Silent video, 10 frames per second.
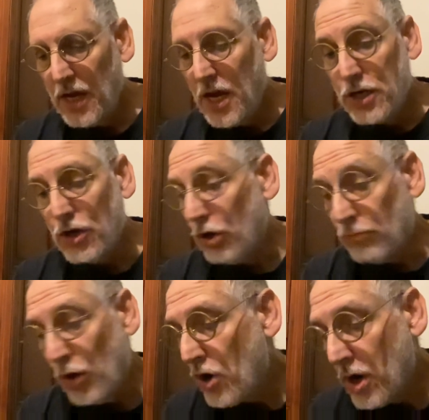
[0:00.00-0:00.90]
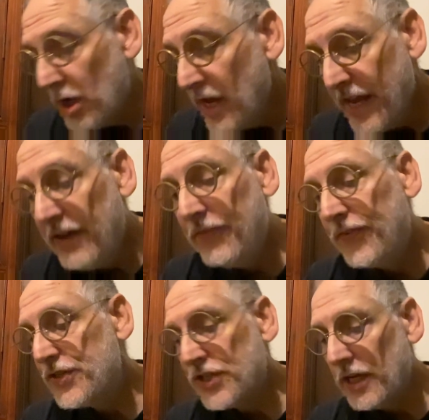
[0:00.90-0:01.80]
No more, if
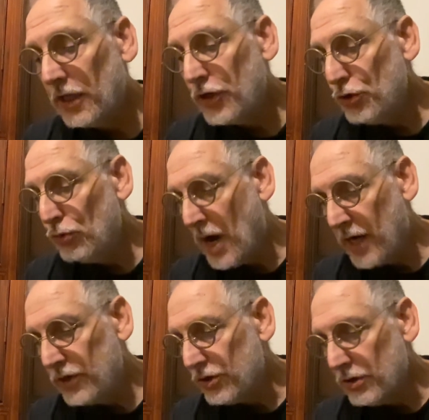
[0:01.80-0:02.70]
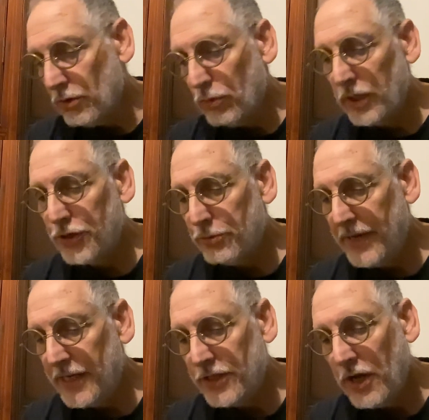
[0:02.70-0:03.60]
still you wander, will you
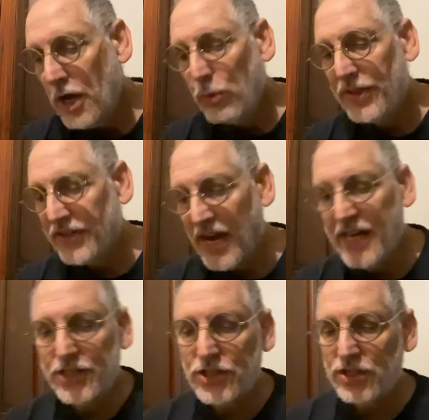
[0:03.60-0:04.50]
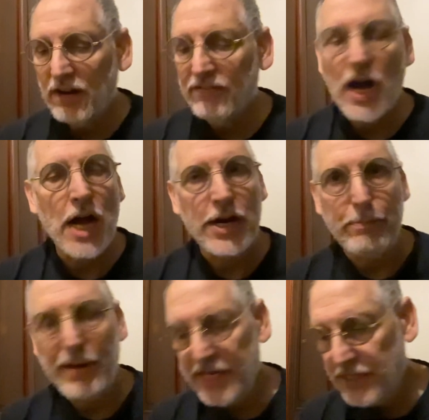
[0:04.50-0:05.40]
meet with nights of
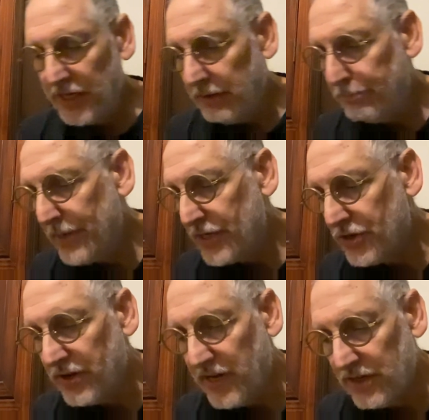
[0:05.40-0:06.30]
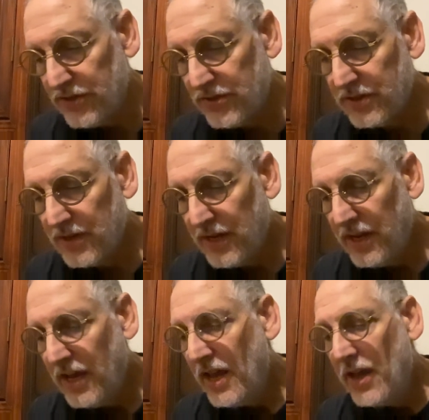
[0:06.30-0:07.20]
unabating bitterness.
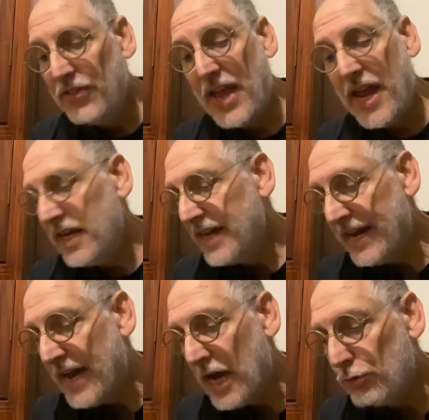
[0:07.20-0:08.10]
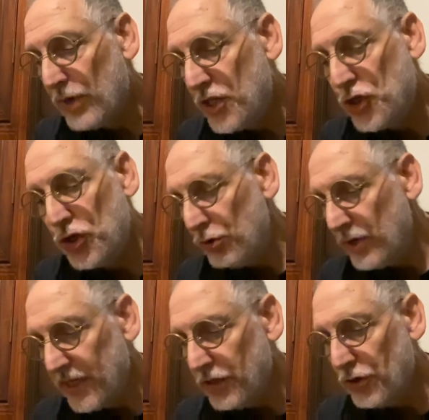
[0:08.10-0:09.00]
They cannot reach you
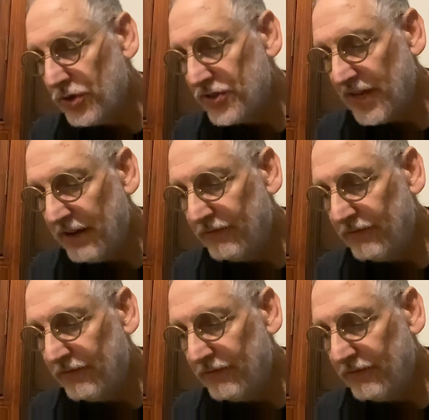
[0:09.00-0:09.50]
in your safe